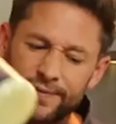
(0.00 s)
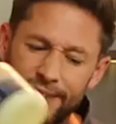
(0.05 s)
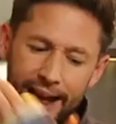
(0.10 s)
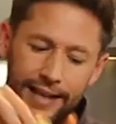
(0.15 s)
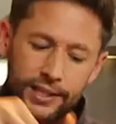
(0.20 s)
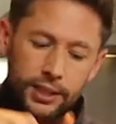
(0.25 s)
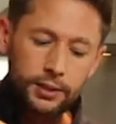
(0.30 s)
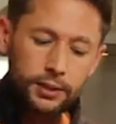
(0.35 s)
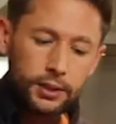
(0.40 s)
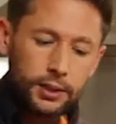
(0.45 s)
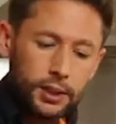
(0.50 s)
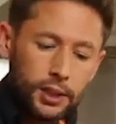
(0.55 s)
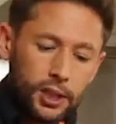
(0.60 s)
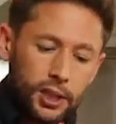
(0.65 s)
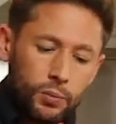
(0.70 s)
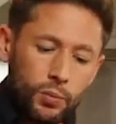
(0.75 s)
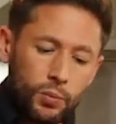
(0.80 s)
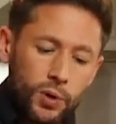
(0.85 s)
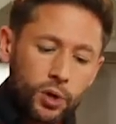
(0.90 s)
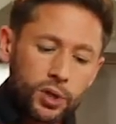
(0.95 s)
fat.
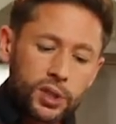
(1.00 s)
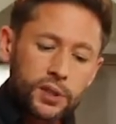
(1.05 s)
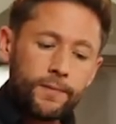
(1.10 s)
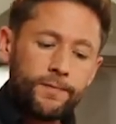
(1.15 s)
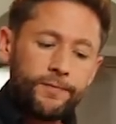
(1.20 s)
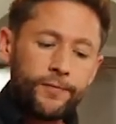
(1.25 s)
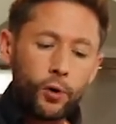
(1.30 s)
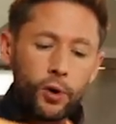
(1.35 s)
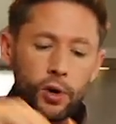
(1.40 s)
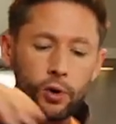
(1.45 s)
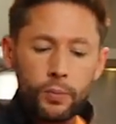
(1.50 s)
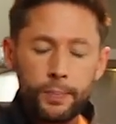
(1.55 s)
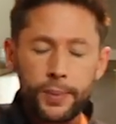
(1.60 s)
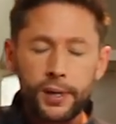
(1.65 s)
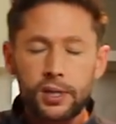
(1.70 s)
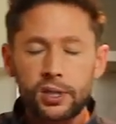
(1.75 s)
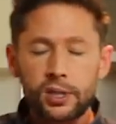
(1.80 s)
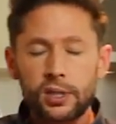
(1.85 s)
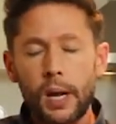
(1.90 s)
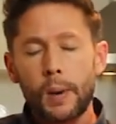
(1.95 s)
We've got some foil
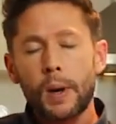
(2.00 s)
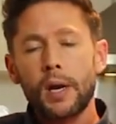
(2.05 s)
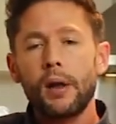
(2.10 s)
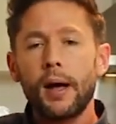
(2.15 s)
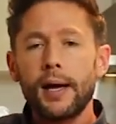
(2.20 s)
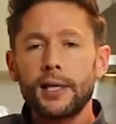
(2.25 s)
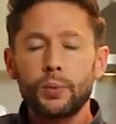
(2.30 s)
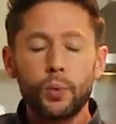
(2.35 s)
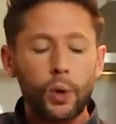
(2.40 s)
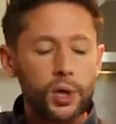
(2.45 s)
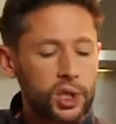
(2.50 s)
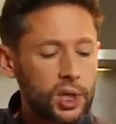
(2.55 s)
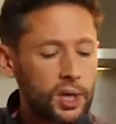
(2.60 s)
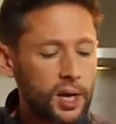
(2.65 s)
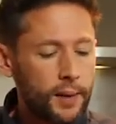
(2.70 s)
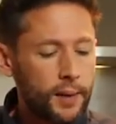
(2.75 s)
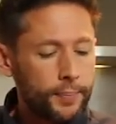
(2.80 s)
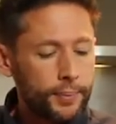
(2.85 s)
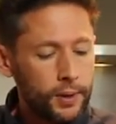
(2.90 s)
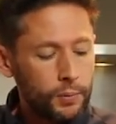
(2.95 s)
because no one likes washing
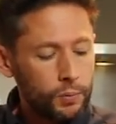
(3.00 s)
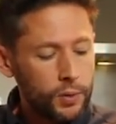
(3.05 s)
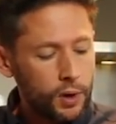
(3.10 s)
up.